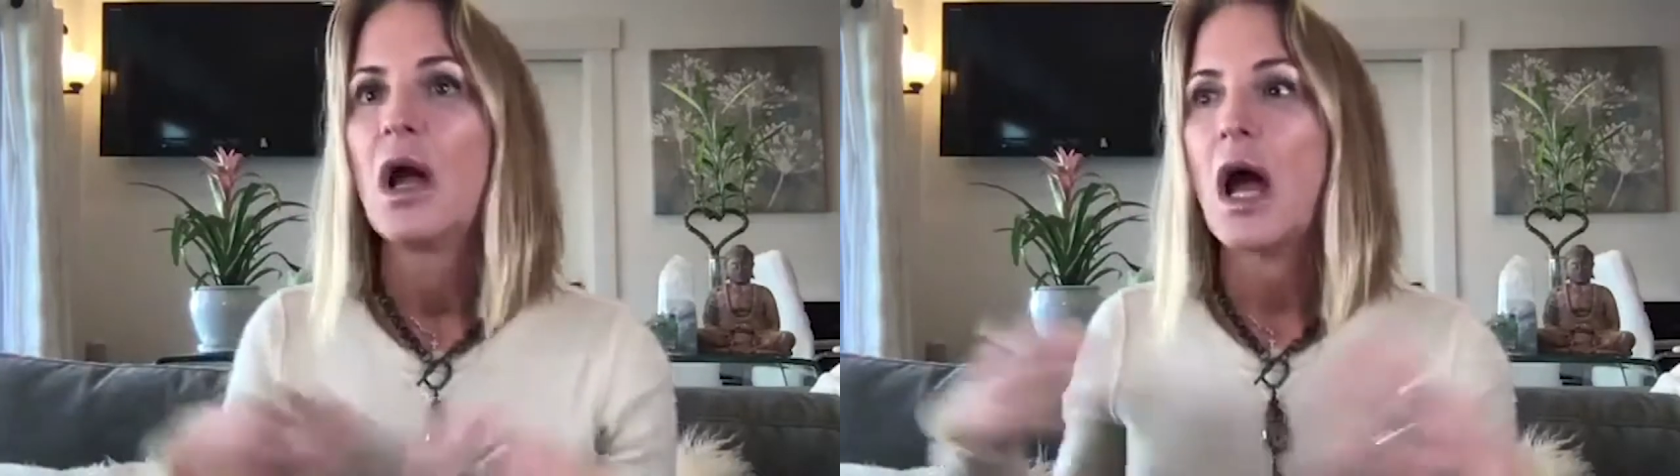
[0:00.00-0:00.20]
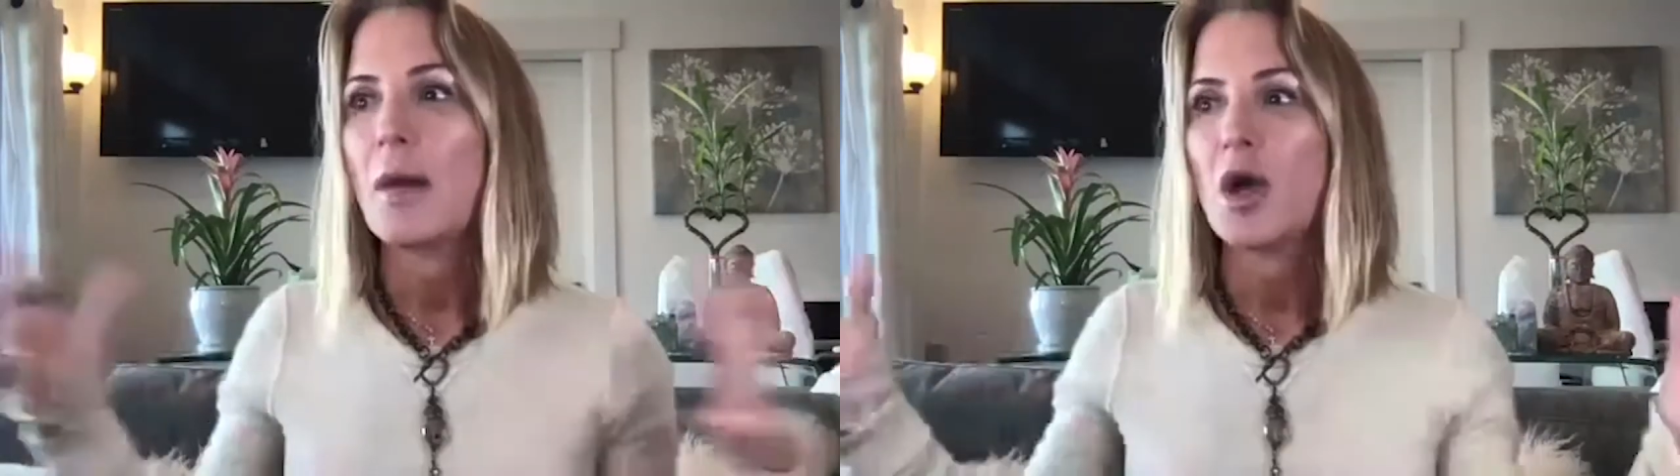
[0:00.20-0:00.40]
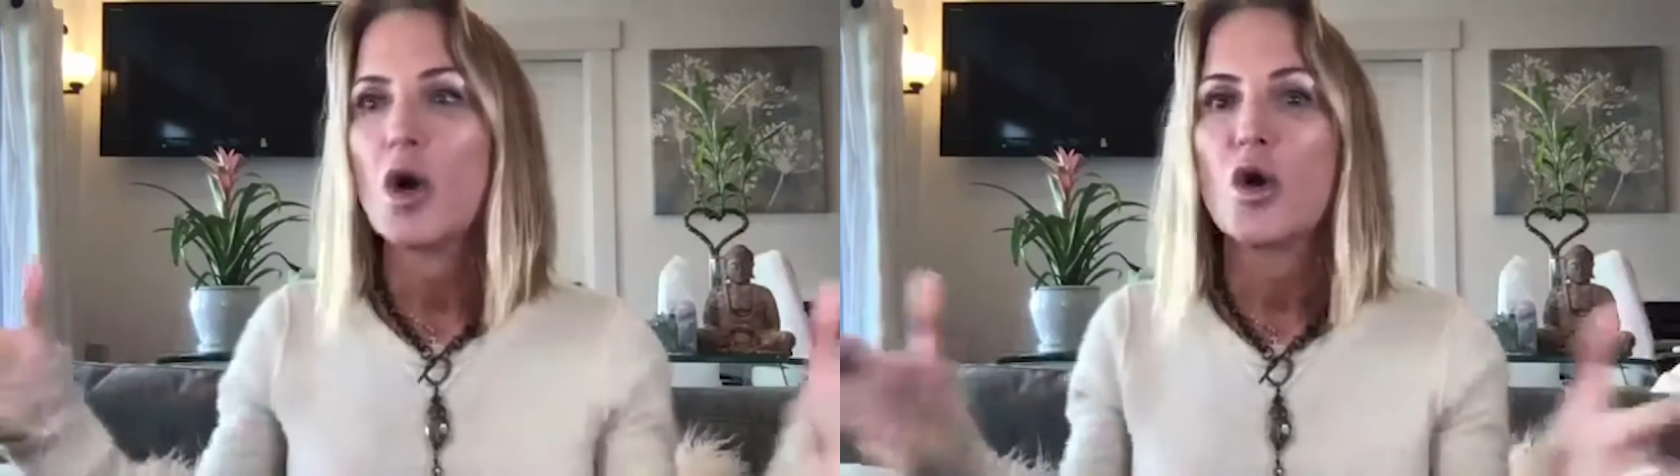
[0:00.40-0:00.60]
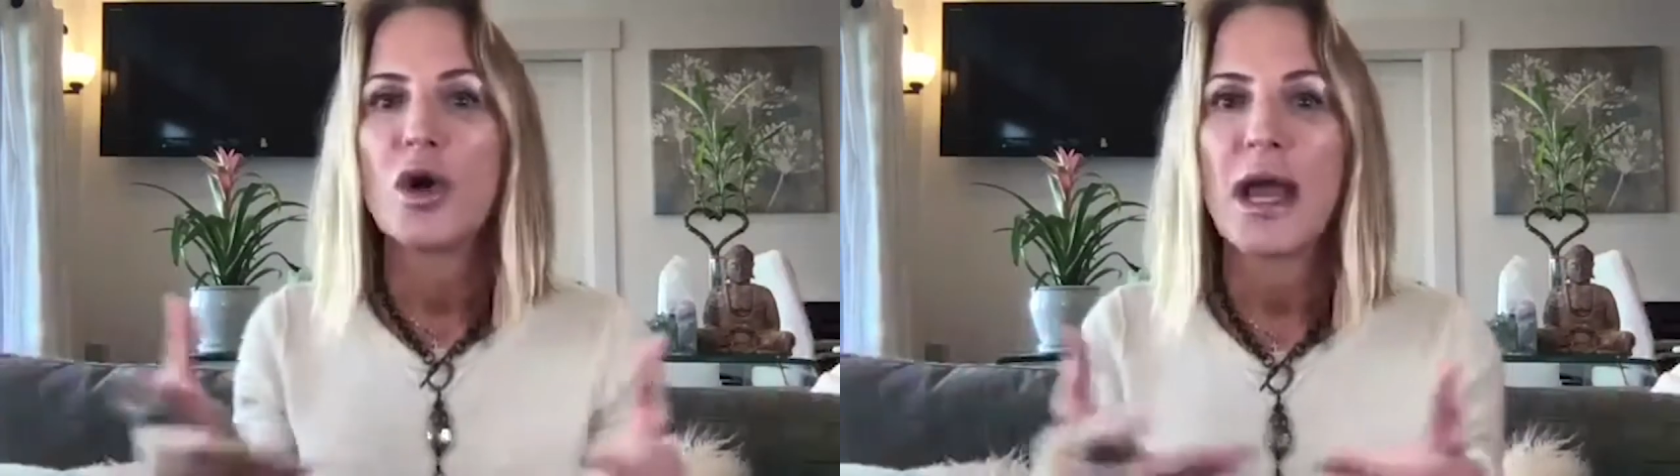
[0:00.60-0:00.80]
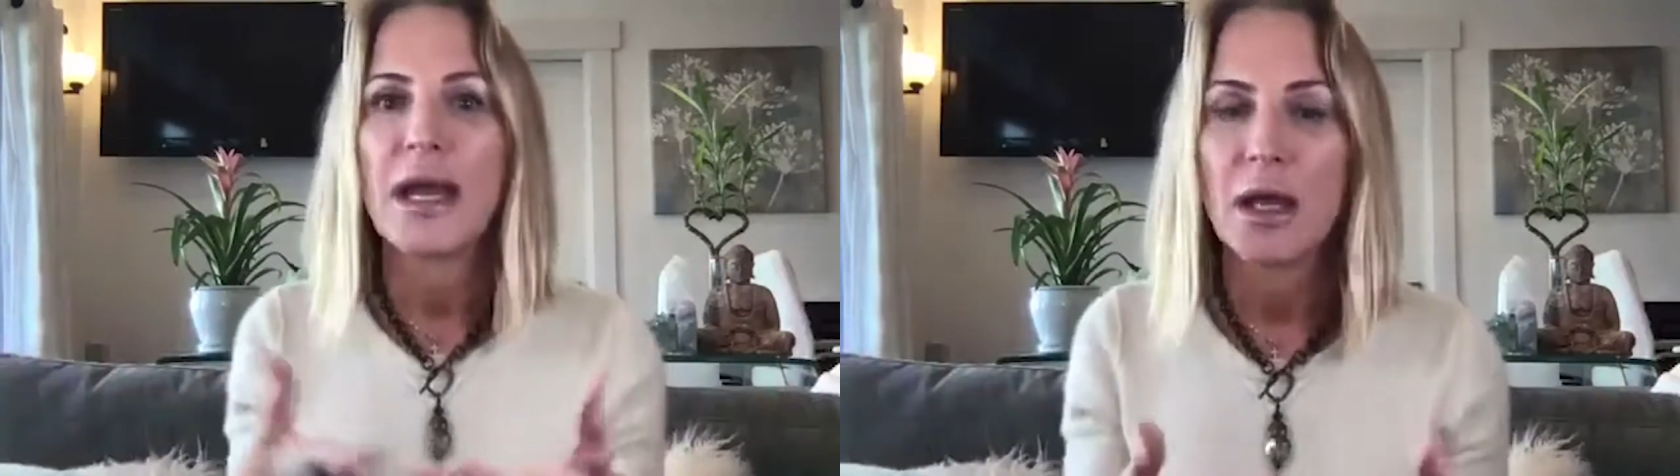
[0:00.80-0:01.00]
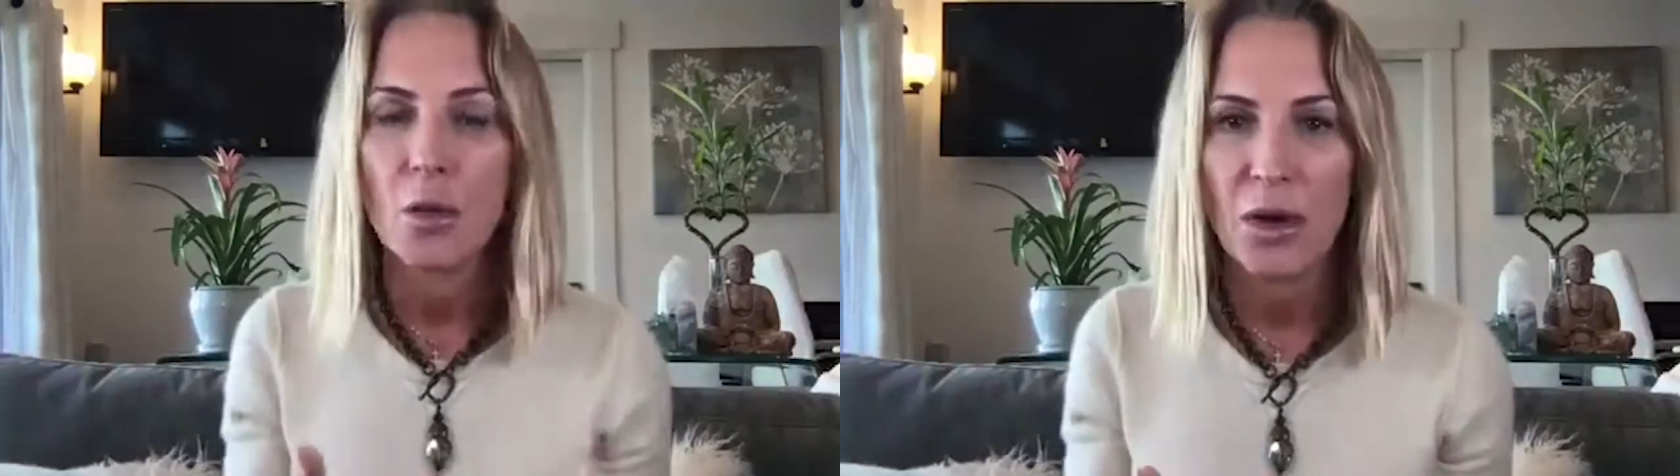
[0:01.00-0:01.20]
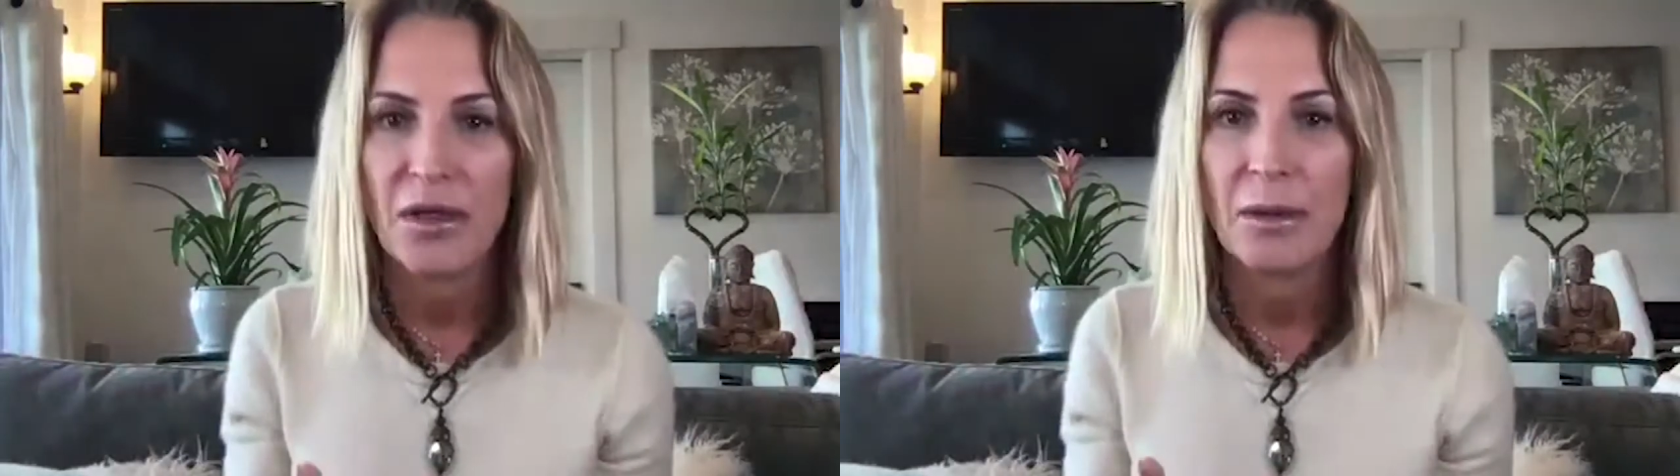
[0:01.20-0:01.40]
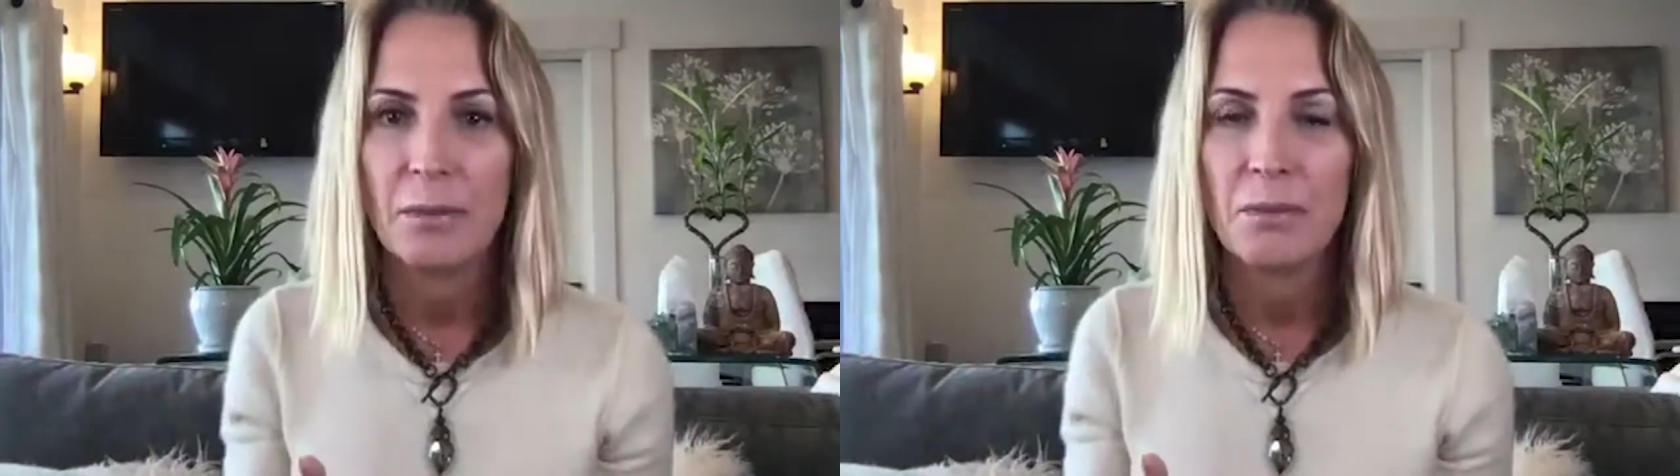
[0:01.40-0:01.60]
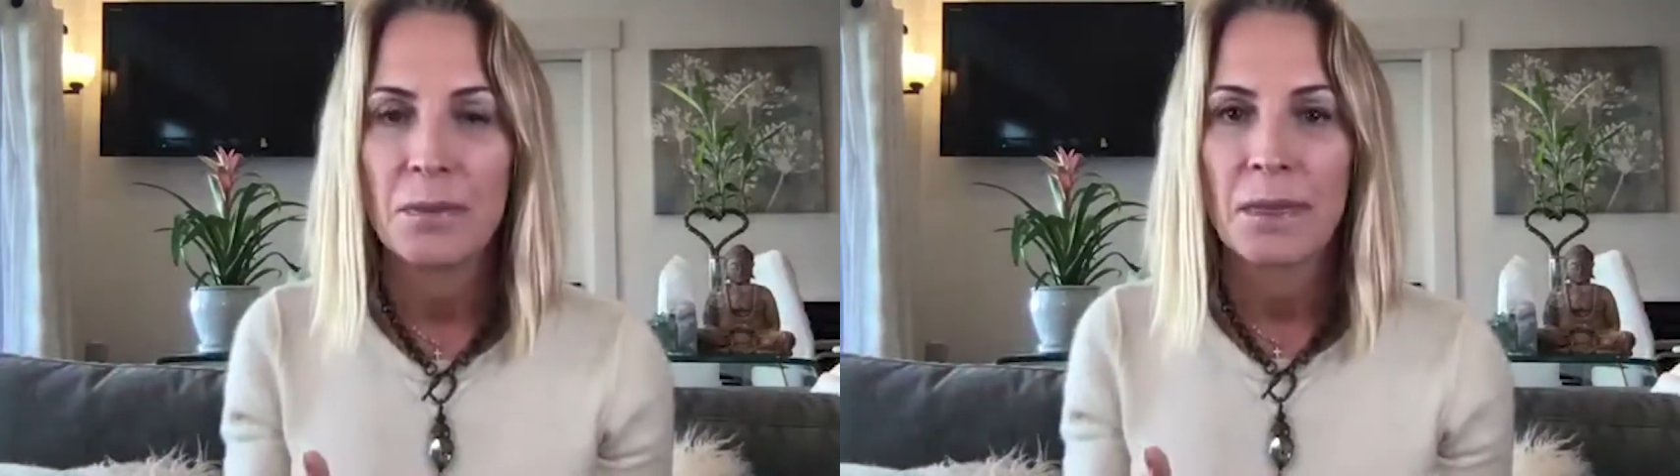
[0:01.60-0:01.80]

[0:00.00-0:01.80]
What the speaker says: I'm co-creating it with them.